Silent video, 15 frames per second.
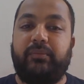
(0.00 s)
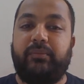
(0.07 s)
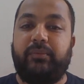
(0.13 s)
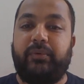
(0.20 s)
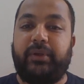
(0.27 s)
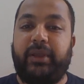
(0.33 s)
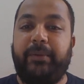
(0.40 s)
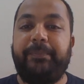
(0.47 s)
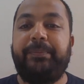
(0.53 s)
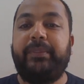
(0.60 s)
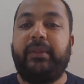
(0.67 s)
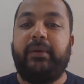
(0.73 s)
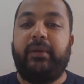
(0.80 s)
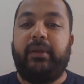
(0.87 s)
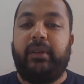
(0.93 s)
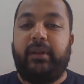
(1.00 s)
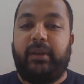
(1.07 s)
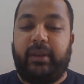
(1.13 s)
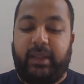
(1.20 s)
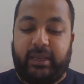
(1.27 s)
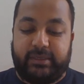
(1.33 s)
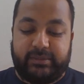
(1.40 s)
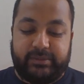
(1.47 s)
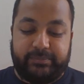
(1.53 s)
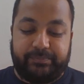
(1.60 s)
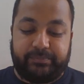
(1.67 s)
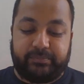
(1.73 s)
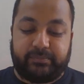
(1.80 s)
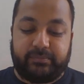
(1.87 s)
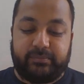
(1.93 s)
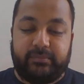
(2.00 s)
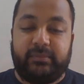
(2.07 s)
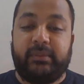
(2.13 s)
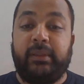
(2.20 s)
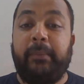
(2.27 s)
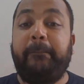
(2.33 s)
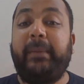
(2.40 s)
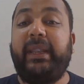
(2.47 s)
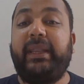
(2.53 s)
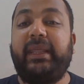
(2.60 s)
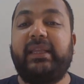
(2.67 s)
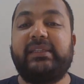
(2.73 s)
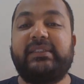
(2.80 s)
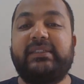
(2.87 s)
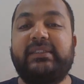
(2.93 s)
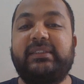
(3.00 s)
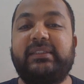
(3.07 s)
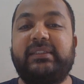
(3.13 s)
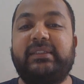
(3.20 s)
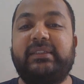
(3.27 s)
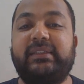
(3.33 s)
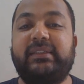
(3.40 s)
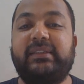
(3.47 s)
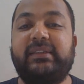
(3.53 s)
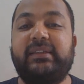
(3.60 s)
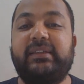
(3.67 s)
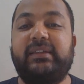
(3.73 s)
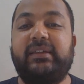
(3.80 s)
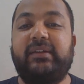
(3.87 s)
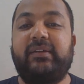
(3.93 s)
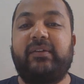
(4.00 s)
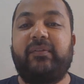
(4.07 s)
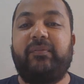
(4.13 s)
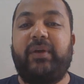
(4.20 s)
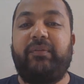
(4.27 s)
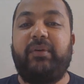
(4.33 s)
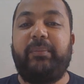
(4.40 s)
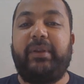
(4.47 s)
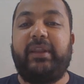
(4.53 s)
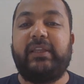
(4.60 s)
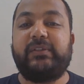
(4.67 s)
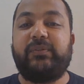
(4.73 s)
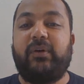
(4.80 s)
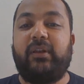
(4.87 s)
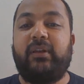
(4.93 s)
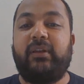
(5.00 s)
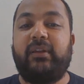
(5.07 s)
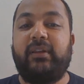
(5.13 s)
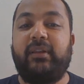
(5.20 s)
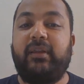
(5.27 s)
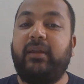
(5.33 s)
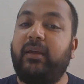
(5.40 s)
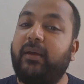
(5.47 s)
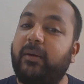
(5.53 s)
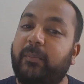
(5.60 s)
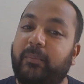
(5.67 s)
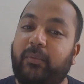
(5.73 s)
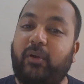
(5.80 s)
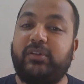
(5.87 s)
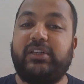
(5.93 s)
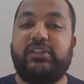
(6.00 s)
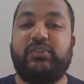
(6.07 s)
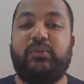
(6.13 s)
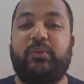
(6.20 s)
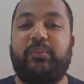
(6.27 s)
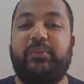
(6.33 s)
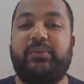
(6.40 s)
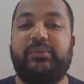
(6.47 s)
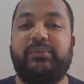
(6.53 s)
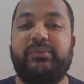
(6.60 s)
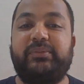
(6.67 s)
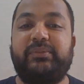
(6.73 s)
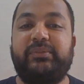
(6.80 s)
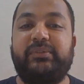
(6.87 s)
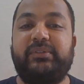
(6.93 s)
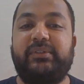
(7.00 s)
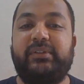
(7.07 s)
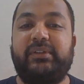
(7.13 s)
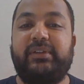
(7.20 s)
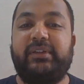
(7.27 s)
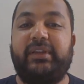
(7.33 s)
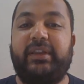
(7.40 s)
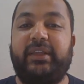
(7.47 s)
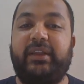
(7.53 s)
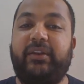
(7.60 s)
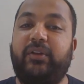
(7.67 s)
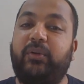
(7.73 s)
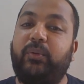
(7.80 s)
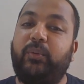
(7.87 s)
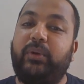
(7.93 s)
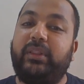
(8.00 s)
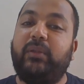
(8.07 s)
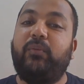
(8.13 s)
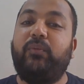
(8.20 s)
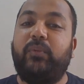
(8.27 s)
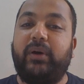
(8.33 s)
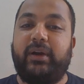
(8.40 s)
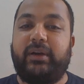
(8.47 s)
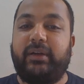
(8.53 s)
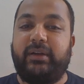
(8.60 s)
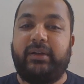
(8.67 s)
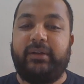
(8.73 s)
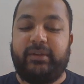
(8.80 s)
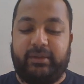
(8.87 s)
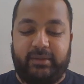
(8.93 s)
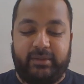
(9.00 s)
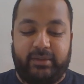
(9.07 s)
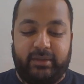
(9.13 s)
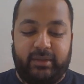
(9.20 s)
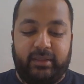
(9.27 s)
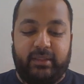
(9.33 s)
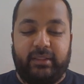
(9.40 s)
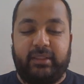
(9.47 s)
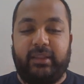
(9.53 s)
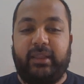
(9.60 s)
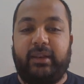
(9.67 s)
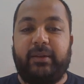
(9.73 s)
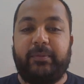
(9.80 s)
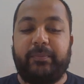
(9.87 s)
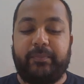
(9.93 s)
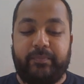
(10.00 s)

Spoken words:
Okay. Next, meetings. Where will meetings fall? Project scope. Getting it? You're doing the work. Then